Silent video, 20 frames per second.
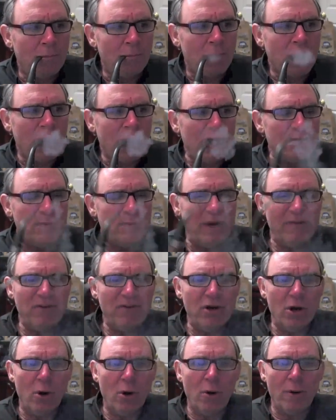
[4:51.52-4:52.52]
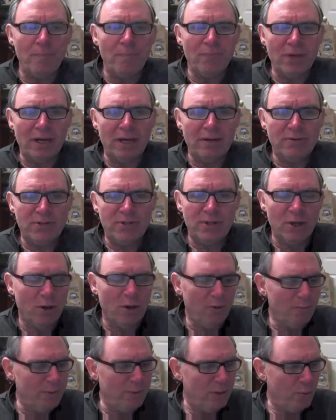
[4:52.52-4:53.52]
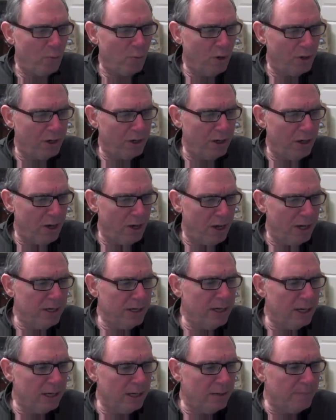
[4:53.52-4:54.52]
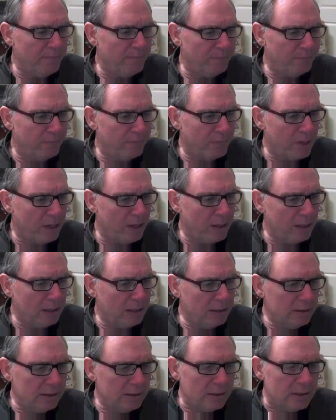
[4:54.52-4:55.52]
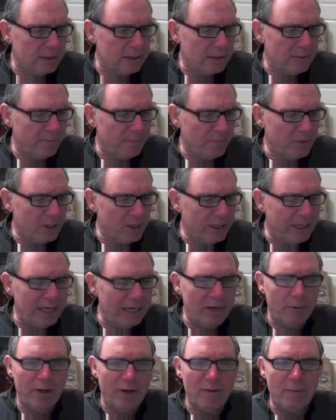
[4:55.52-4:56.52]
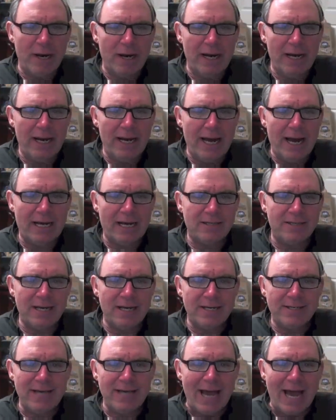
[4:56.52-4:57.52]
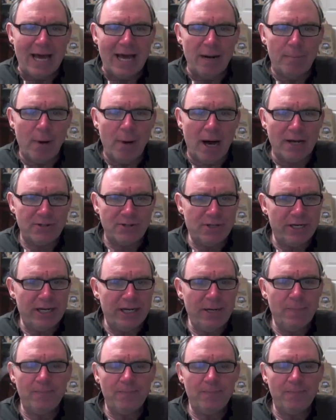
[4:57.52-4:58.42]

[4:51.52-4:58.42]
As many of you know, I've still been working on getting rid of my excess adiposity.